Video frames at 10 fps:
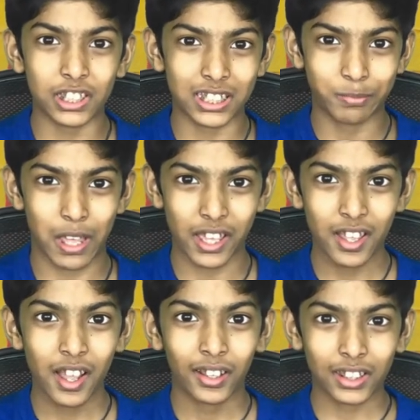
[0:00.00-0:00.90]
with the display.
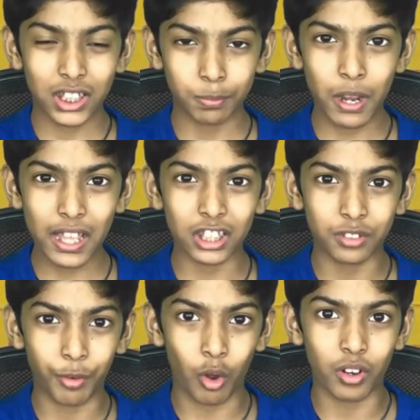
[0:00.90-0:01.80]
The display in
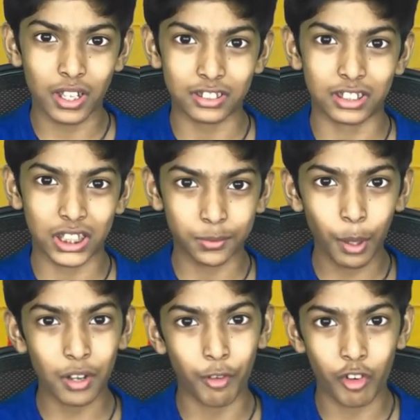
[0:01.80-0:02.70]
this phone is a
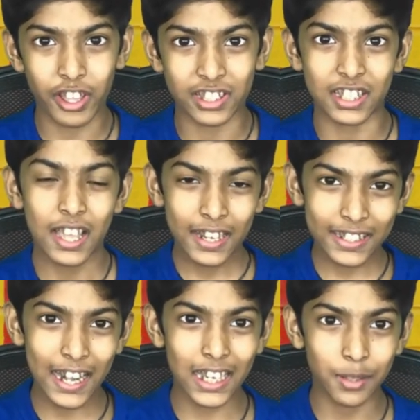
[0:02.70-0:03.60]
6.4-inch
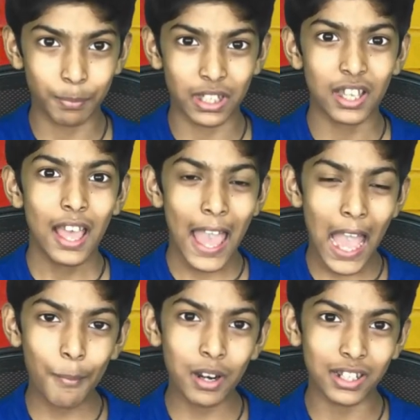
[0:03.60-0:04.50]
1080p
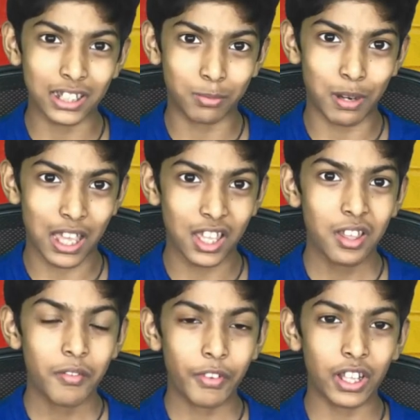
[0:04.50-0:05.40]
AMOLED
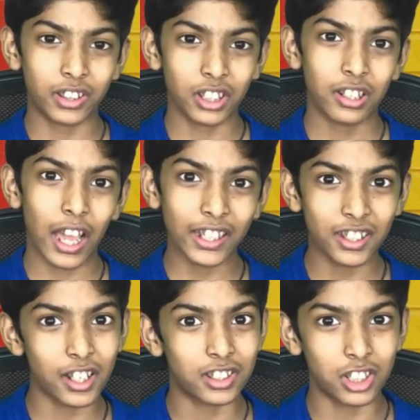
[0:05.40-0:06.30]
display with
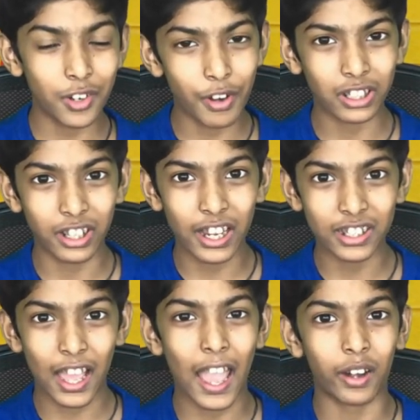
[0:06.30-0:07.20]
90Hz refresh
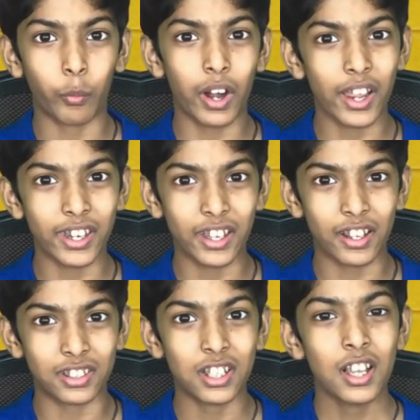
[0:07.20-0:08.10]
rate and
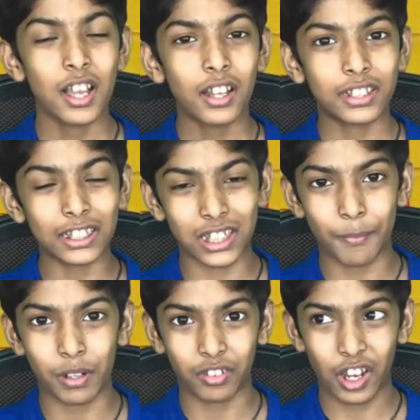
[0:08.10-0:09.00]
180Hz touch
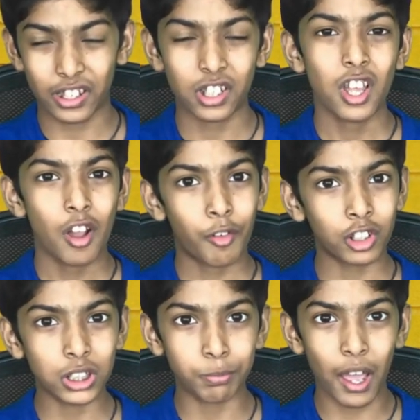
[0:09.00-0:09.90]
sampling rate.
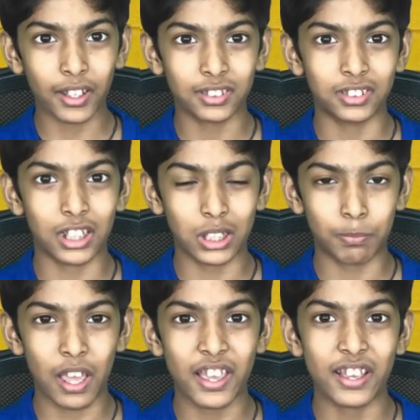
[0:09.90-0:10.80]
For this price, the
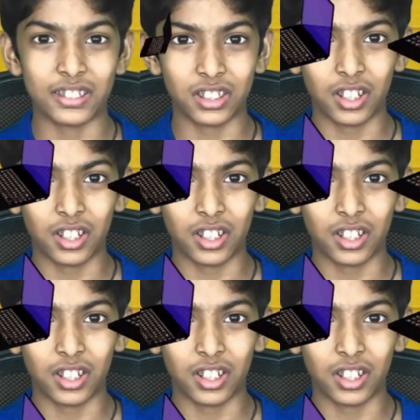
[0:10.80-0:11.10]
display is